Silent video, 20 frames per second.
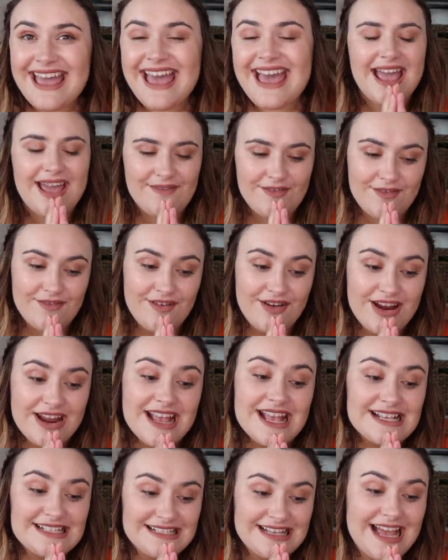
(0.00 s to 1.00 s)
I have a
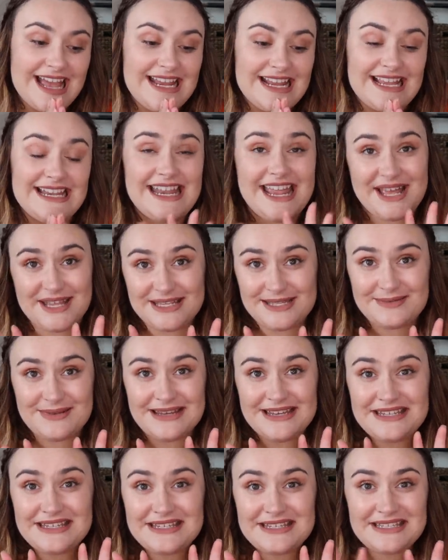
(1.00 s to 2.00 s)
very exciting
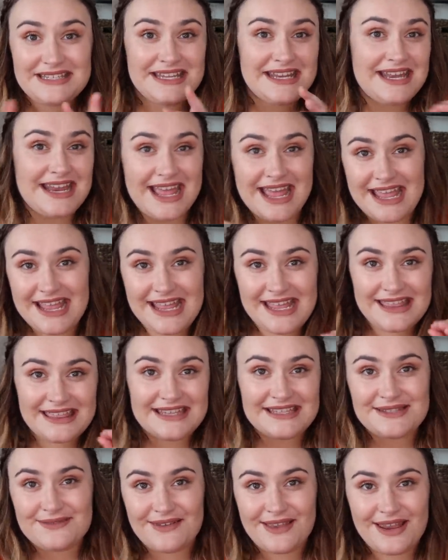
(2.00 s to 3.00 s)
announcement today in
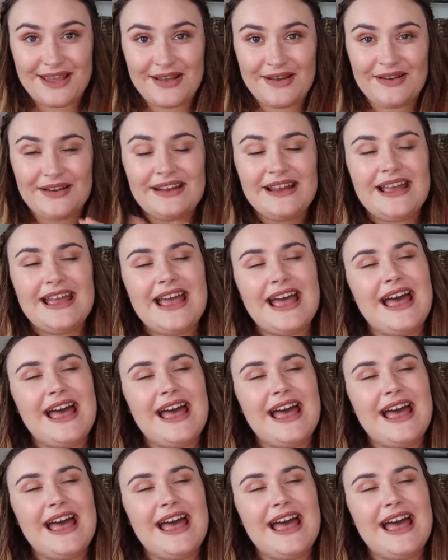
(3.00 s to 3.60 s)
this video